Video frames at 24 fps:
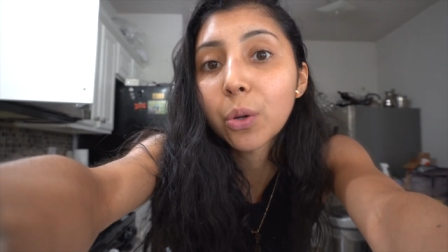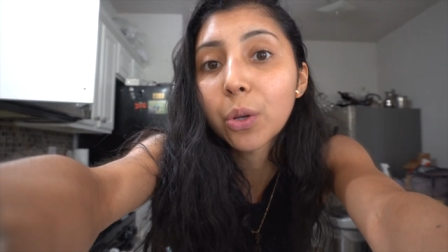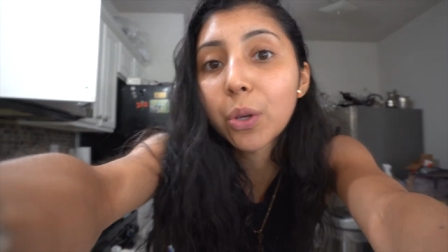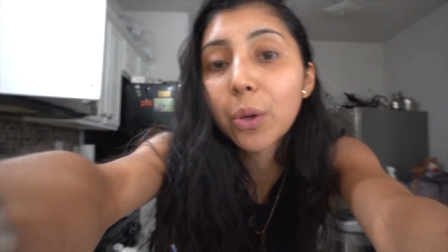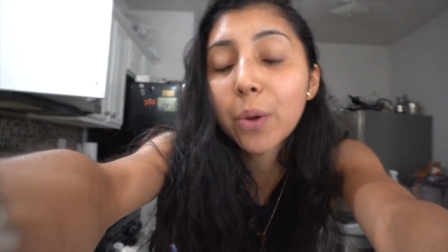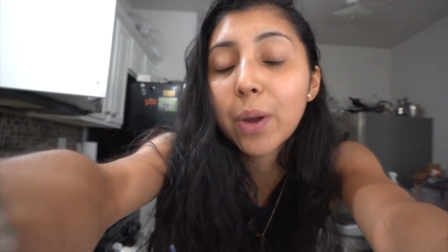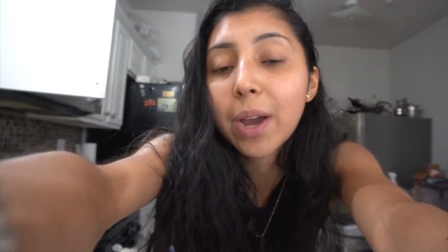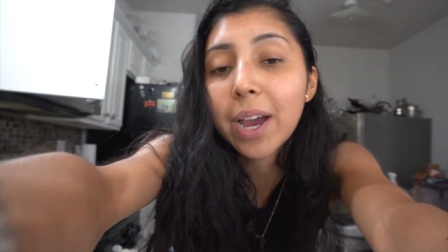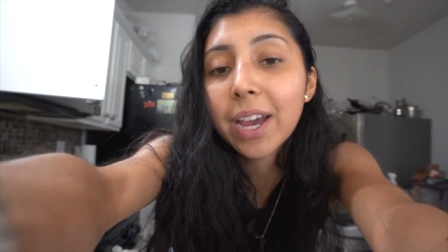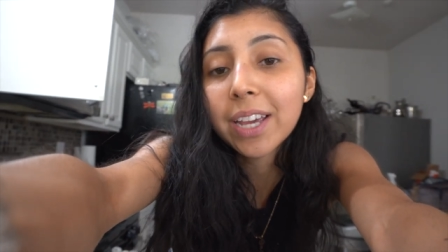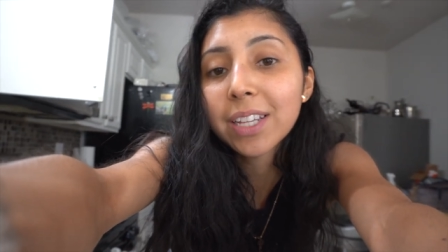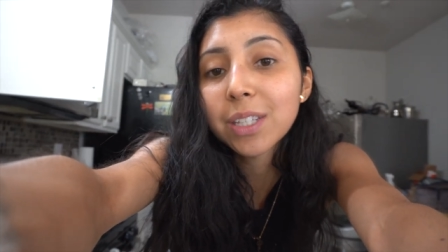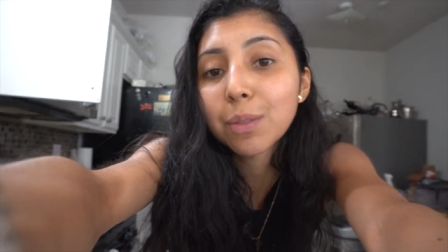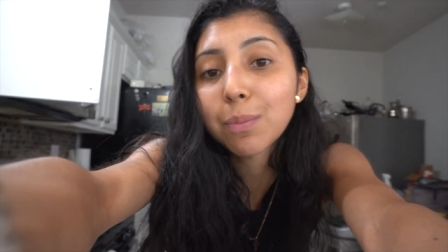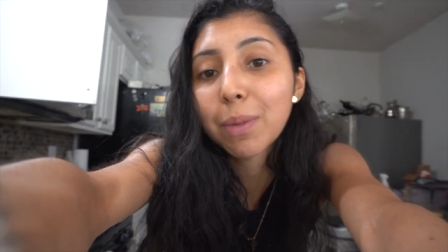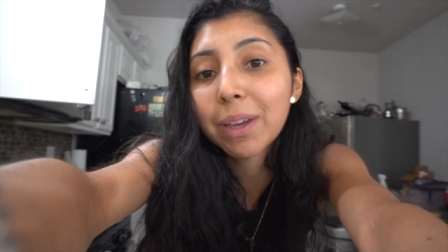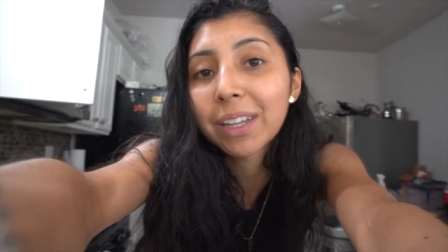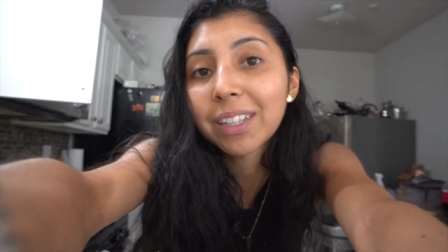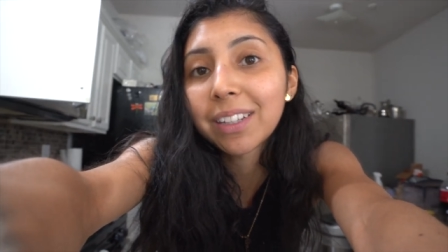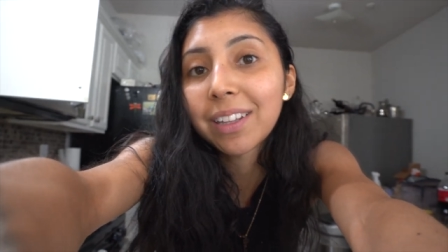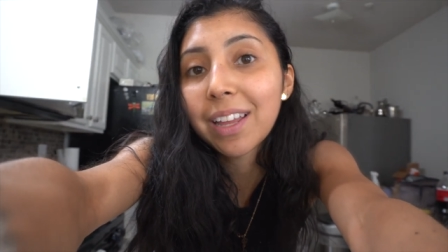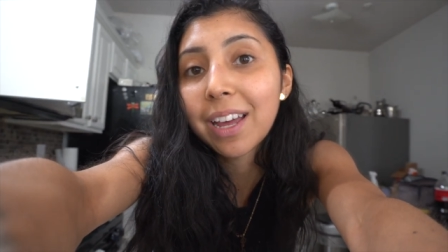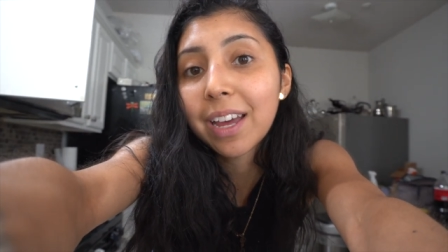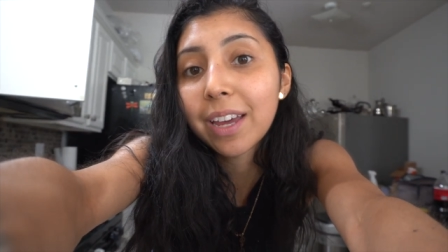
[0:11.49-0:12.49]
you guys
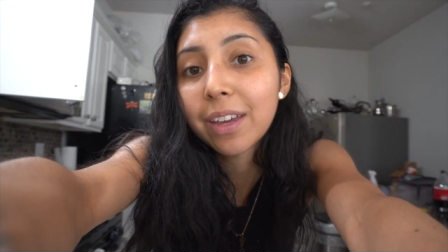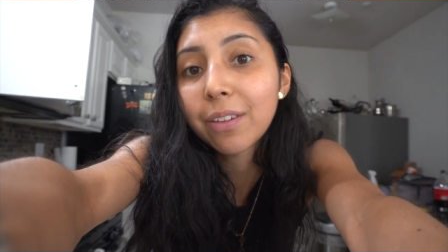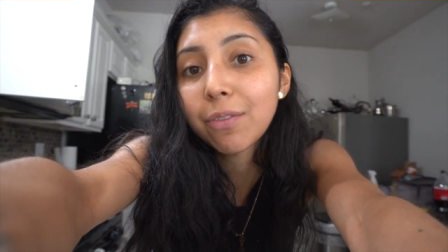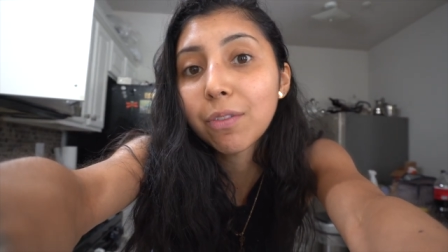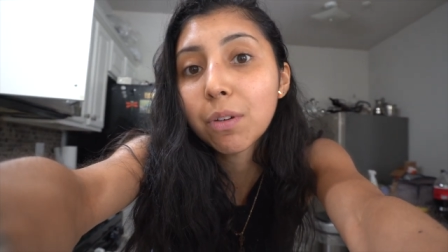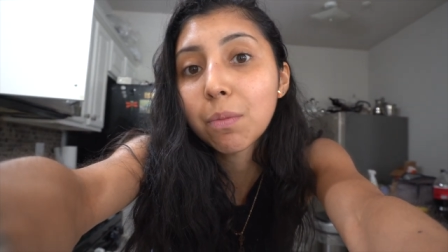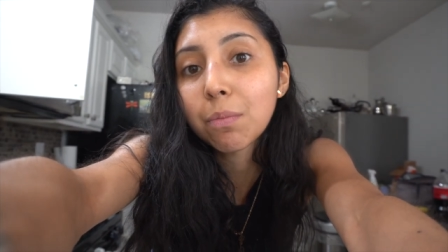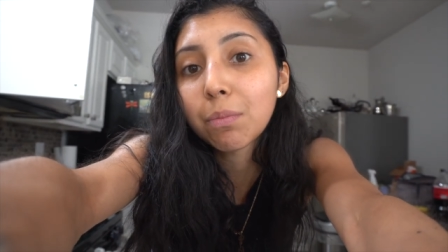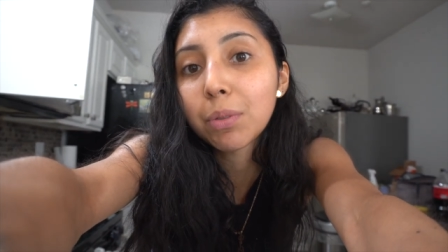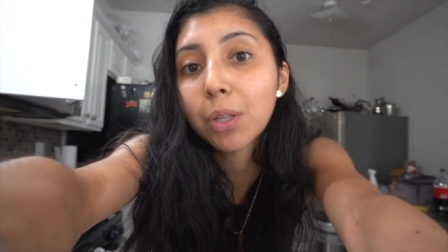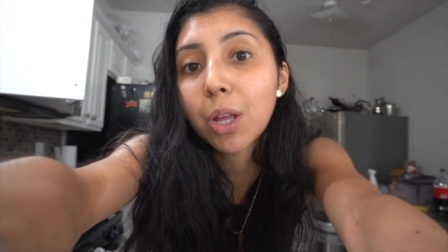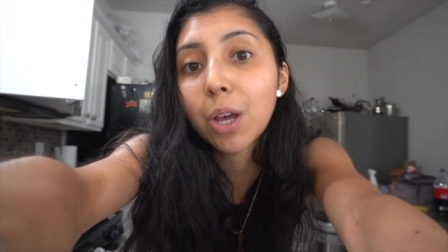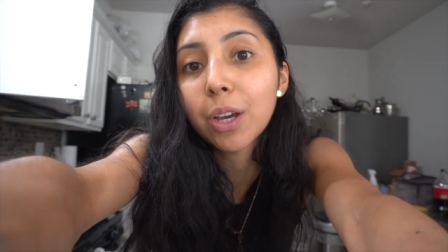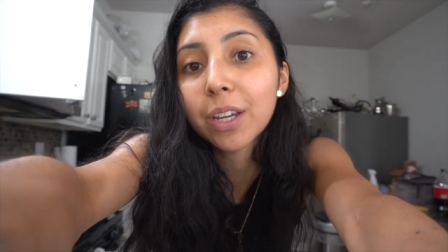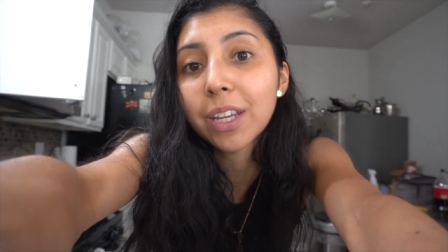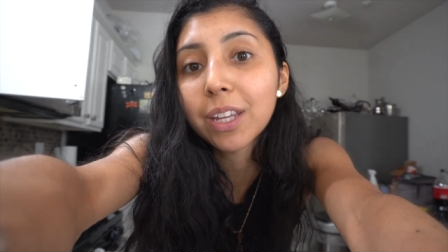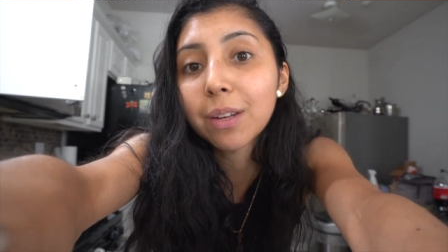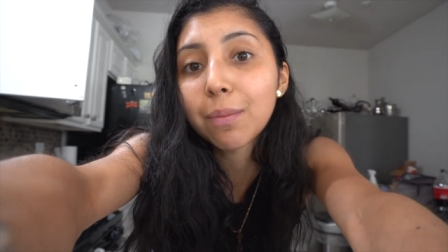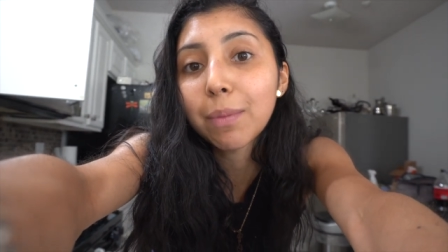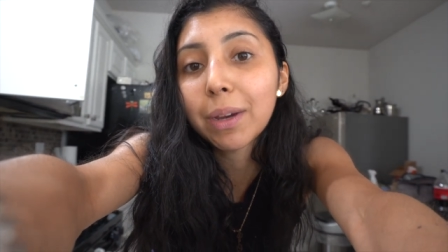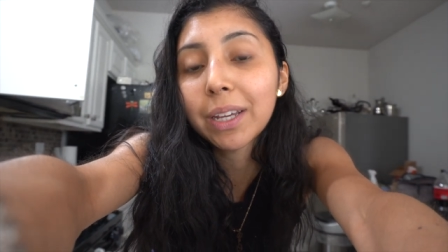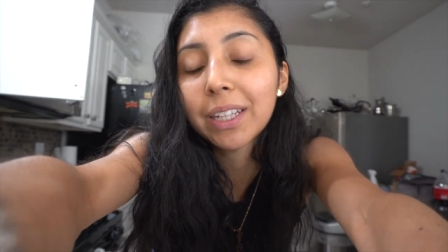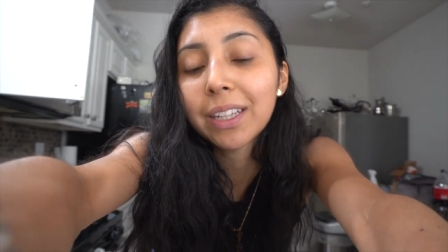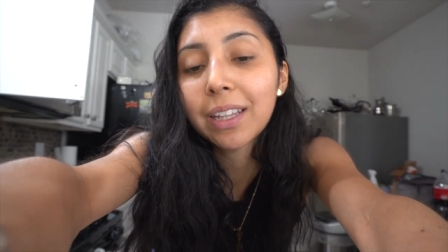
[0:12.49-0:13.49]
my life and blogging
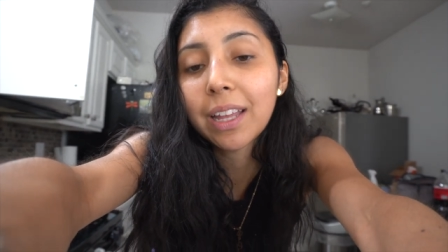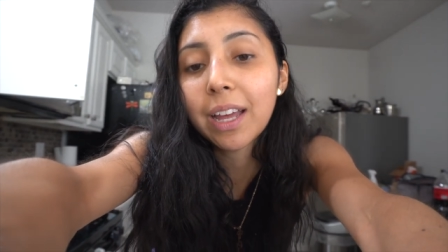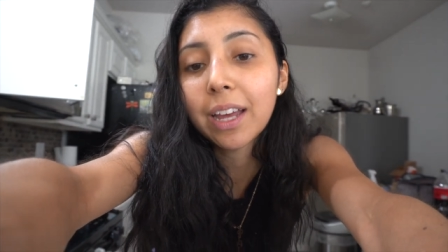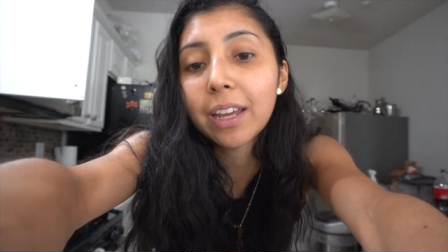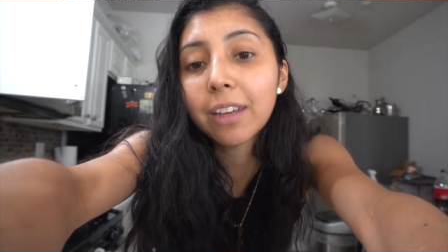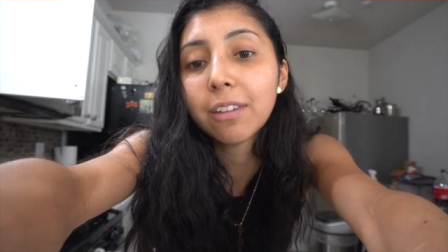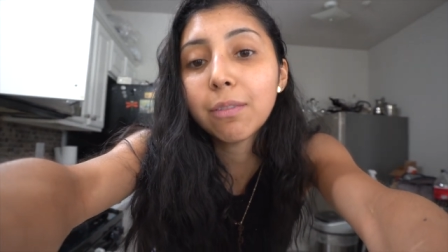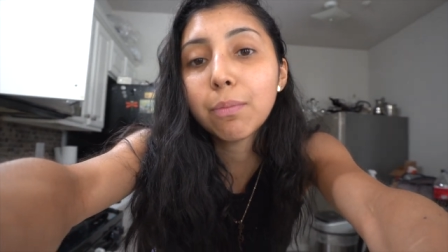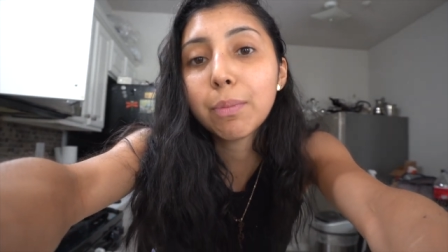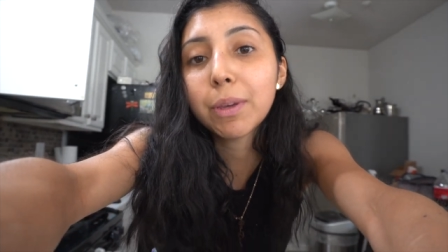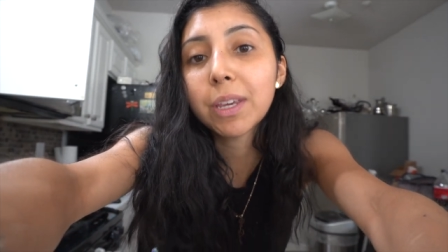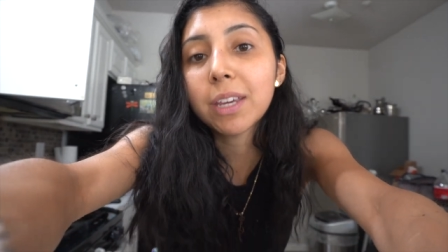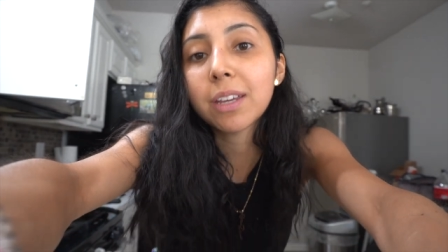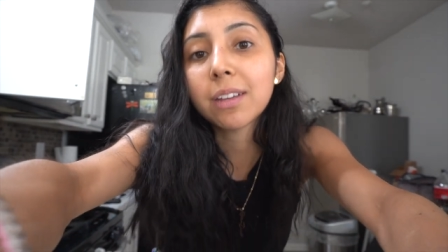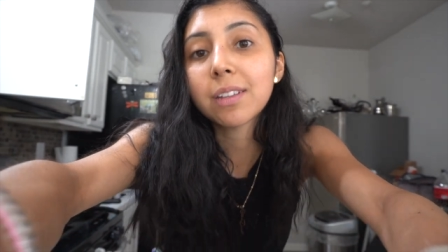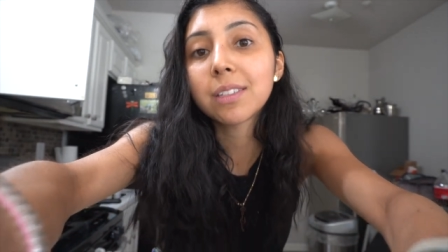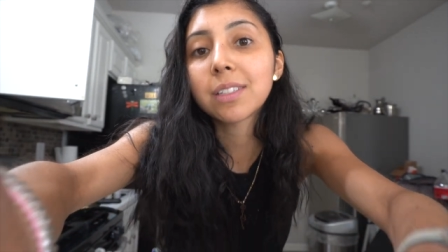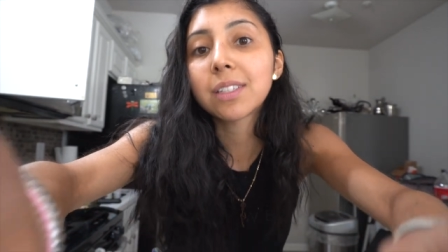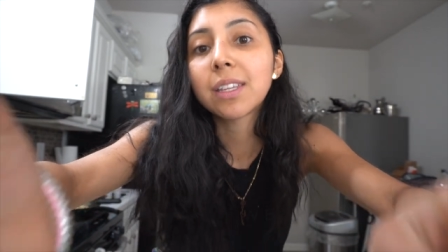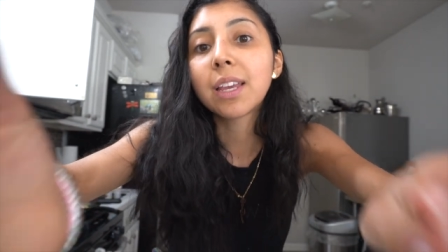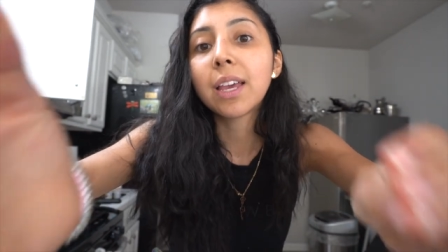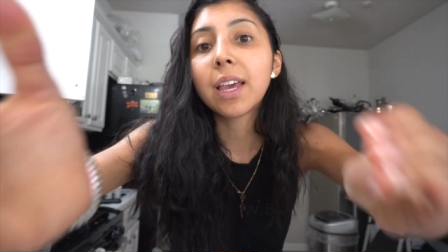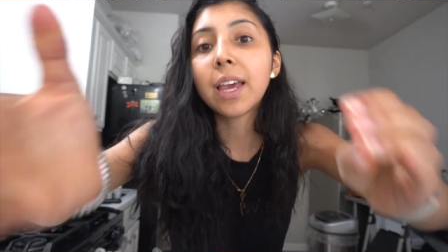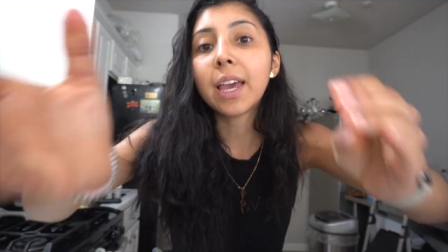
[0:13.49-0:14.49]
my life
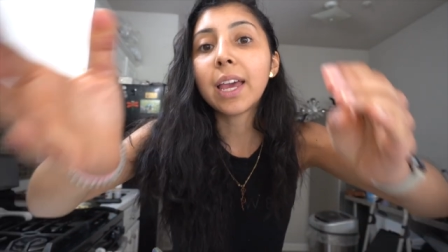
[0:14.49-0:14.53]
because